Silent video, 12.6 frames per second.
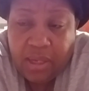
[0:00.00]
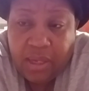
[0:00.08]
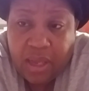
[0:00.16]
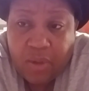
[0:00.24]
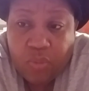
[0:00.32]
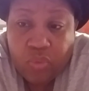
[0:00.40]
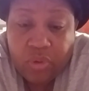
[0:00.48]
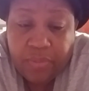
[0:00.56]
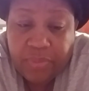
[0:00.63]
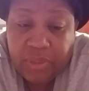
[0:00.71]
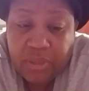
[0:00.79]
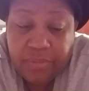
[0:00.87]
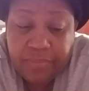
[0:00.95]
I'm
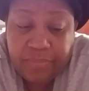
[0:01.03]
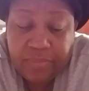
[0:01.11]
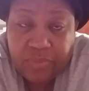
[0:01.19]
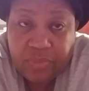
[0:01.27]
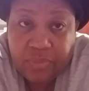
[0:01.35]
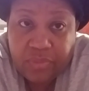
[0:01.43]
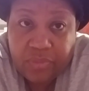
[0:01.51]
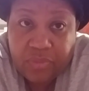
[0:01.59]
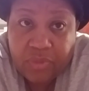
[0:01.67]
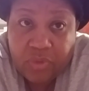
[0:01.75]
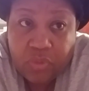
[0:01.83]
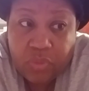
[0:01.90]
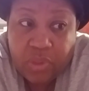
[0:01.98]
whooped.
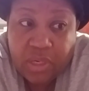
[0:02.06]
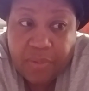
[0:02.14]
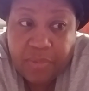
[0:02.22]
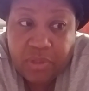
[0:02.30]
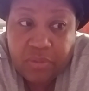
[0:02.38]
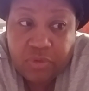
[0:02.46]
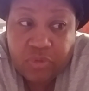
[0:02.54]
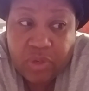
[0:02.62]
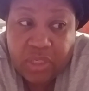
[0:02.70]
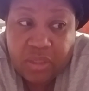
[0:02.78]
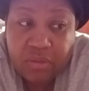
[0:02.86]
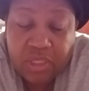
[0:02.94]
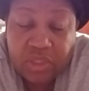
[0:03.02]
Well, I'm going to
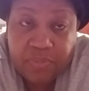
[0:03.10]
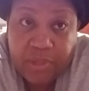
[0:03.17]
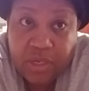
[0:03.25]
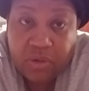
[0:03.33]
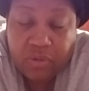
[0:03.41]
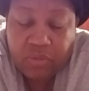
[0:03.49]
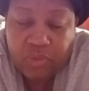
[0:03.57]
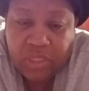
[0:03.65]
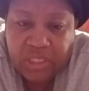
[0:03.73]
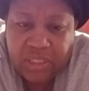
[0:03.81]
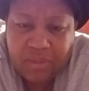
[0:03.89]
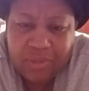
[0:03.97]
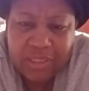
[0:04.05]
drink this beer.
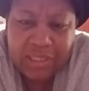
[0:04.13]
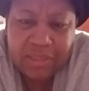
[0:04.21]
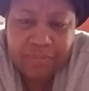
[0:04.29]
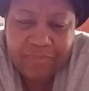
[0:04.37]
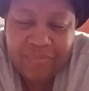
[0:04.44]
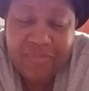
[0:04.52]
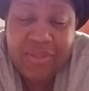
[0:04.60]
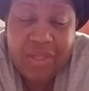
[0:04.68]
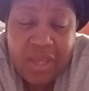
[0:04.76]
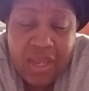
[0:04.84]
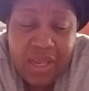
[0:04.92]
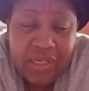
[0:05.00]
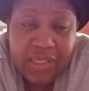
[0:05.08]
This
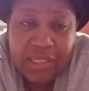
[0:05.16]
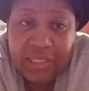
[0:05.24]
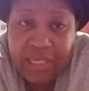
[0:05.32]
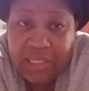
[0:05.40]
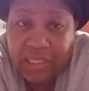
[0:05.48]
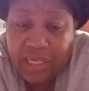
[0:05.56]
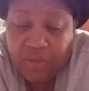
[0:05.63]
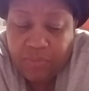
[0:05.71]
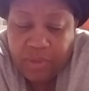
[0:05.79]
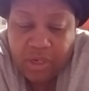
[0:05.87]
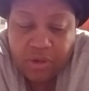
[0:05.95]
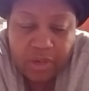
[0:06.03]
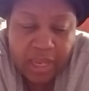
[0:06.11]
the Ling Ling
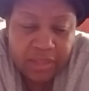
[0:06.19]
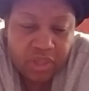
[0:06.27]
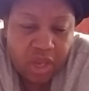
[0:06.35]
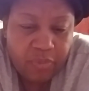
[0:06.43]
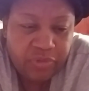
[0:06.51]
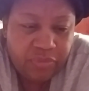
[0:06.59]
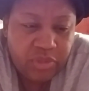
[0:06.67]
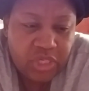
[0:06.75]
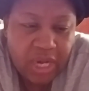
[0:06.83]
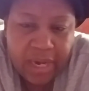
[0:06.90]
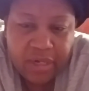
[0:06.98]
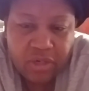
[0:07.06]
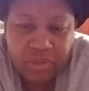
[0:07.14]
beer. I thought it was from
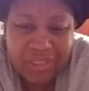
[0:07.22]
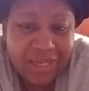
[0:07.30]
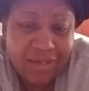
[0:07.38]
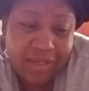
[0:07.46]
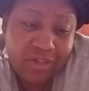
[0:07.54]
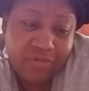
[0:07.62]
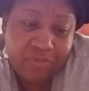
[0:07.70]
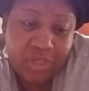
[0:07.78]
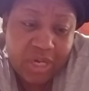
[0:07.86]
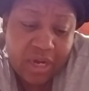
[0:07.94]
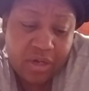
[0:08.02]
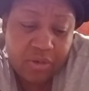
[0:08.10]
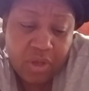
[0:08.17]
China. Sound like it's from
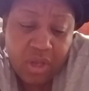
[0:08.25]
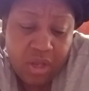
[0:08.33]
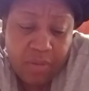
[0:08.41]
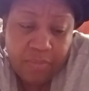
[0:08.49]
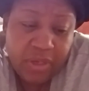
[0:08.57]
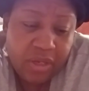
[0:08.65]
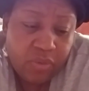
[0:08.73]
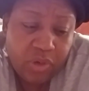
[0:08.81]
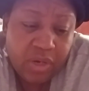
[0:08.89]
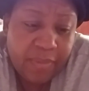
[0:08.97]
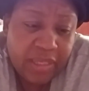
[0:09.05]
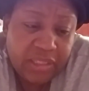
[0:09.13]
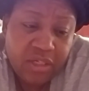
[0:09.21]
China. But one
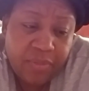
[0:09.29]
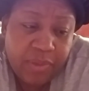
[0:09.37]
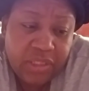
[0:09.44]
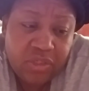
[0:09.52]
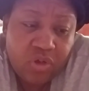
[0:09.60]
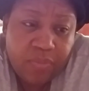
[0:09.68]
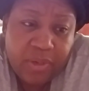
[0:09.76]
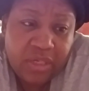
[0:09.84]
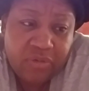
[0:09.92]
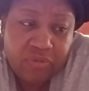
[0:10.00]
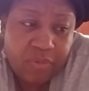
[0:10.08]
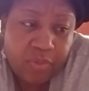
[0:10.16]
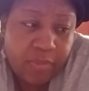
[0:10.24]
of my subbies told me
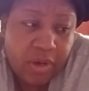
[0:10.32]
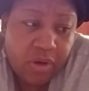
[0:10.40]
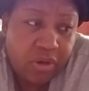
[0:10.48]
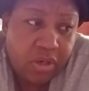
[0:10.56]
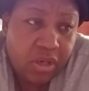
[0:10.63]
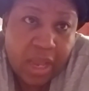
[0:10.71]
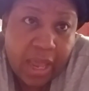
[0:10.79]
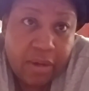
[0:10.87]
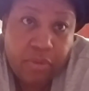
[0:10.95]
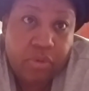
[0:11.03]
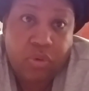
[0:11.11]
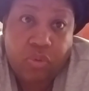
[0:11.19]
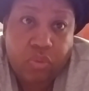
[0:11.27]
it's from America. I
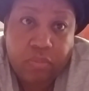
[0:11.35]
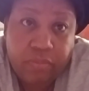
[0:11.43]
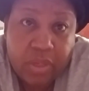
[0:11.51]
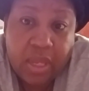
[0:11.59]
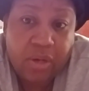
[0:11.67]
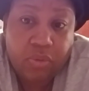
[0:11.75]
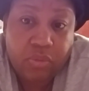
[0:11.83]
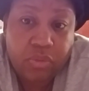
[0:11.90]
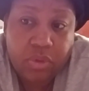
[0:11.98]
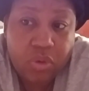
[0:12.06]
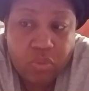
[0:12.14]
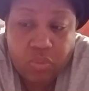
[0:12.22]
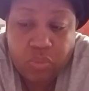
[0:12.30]
don't
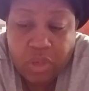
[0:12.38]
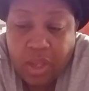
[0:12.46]
know.